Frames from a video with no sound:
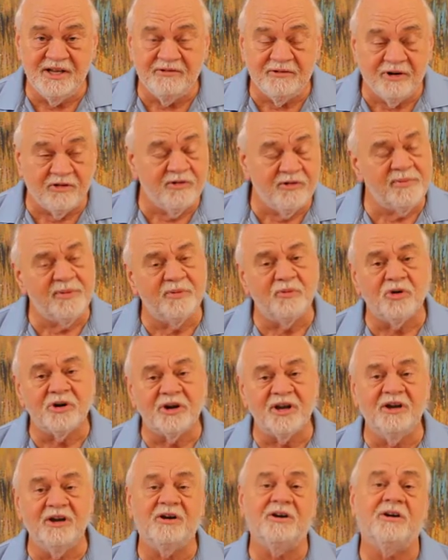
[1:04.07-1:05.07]
Well, we've been
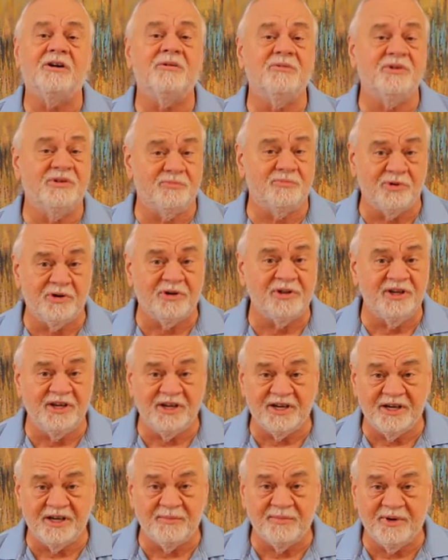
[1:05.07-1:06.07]
working hard with Brooklin
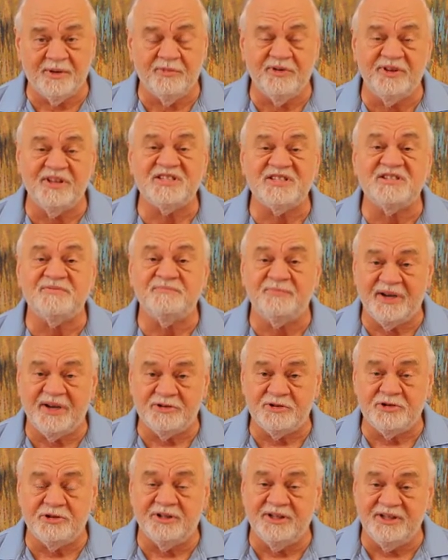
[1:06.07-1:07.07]
to come up with a
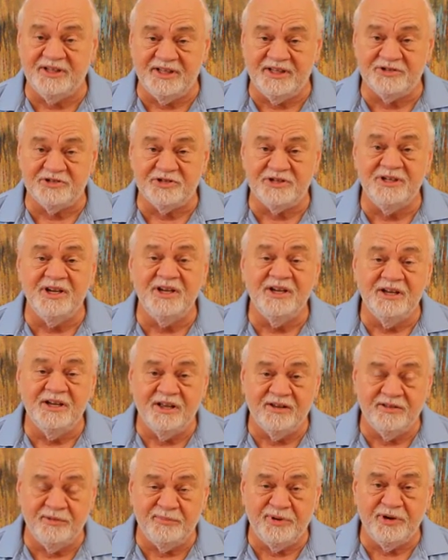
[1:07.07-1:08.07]
special edition
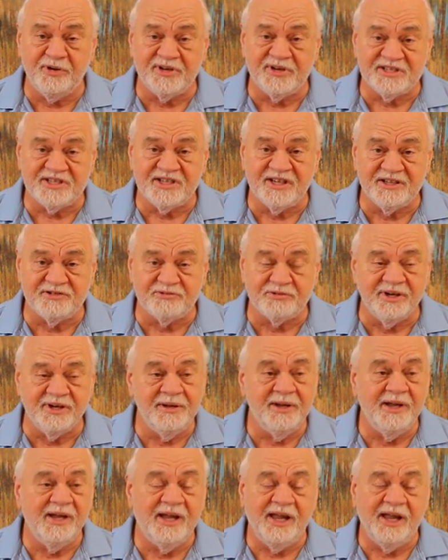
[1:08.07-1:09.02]
of the Buick Century,